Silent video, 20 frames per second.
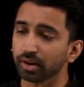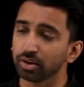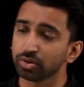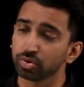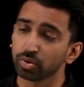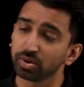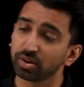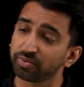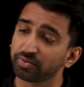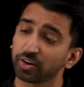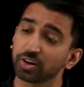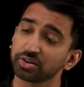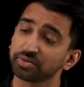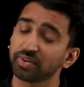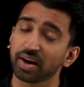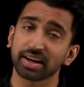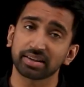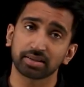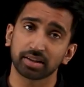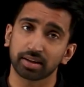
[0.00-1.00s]
So, in the first
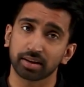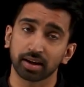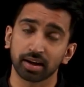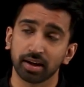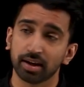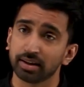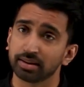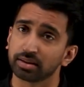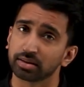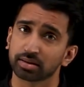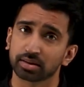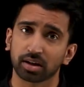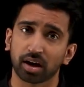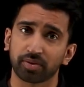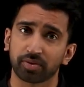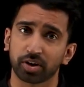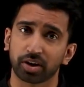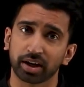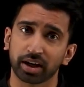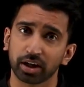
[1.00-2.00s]
facet,
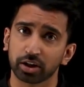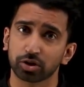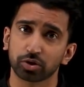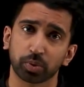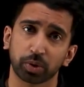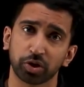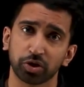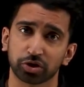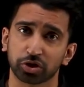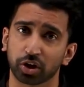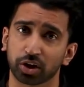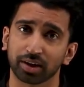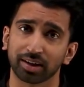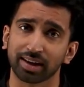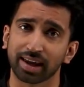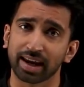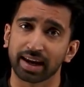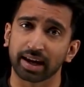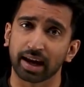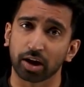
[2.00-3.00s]
discover, here's where you start
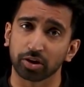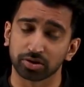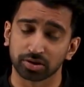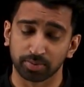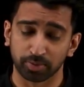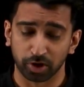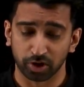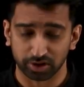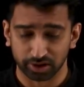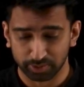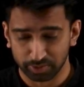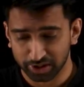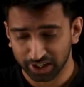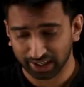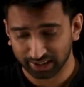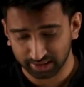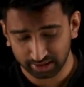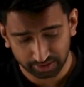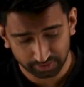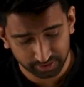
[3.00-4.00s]
laying out some of those
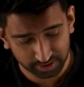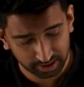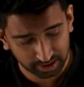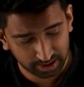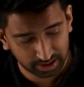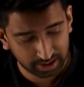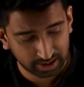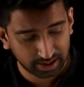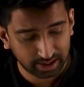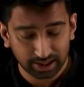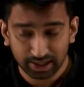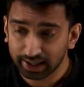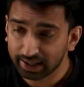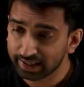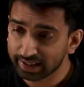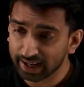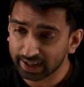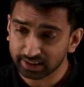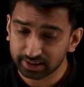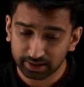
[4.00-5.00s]
objectives.
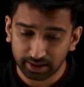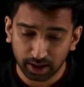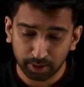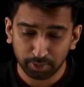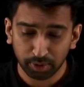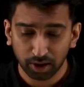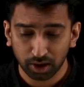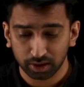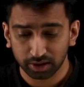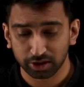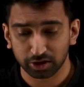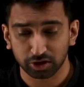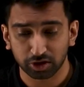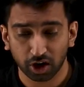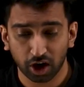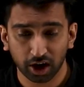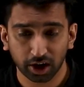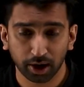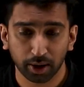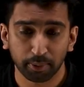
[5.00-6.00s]
Next up, let's
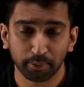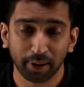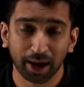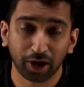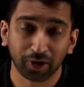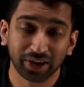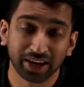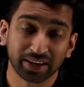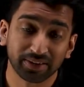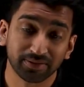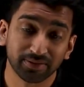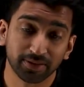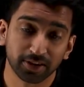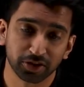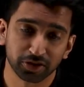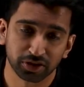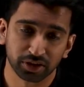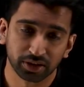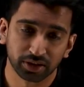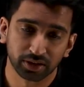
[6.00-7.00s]
talk about
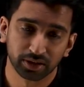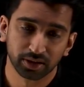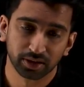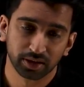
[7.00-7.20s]
envision.